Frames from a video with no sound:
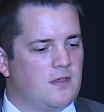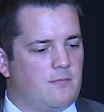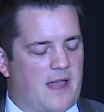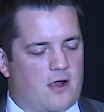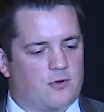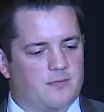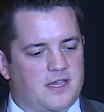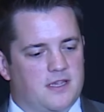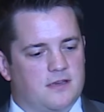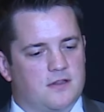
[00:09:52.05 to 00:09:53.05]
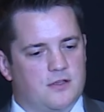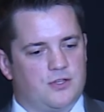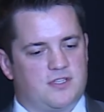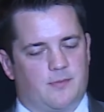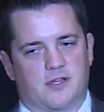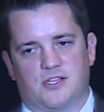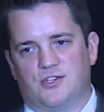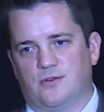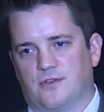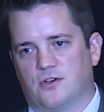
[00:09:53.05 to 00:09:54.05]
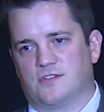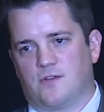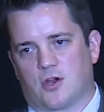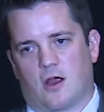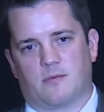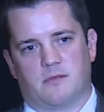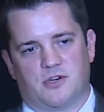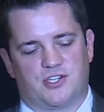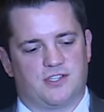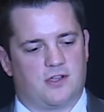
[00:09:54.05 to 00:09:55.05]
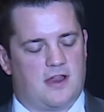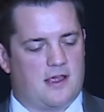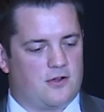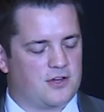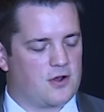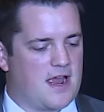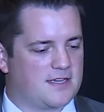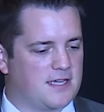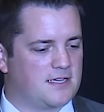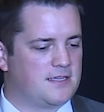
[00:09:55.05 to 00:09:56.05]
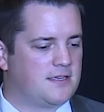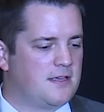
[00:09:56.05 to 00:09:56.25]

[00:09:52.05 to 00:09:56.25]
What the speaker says: Power being typically 2/3 of your carbon emissions on your asset.